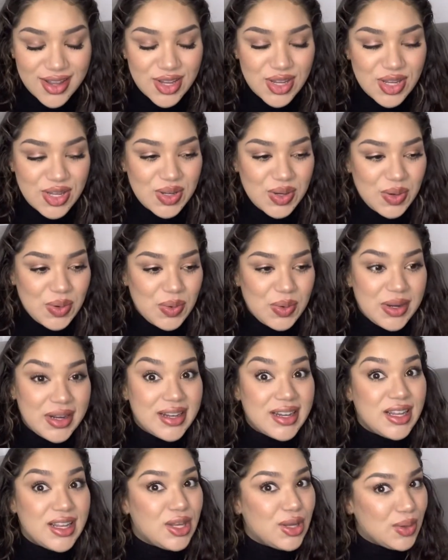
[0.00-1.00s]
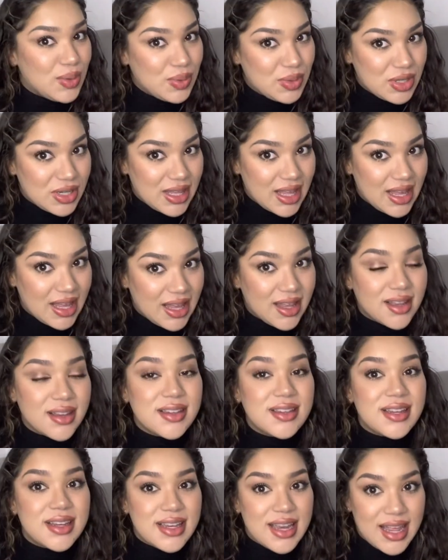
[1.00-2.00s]
So huge thing
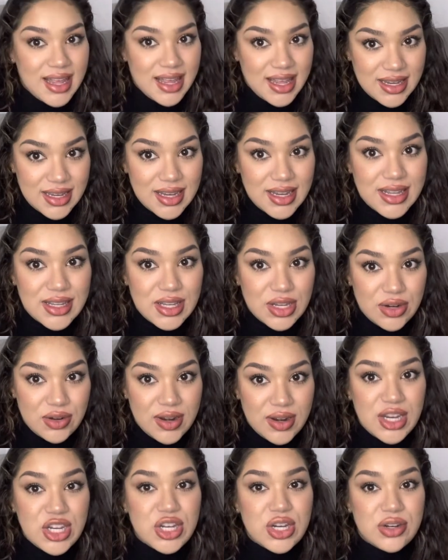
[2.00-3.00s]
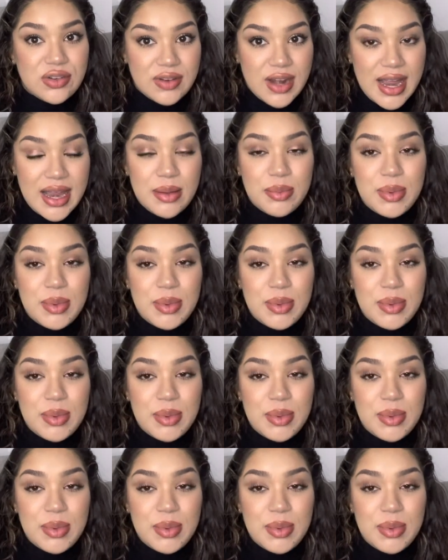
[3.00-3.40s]
to take into consideration, right?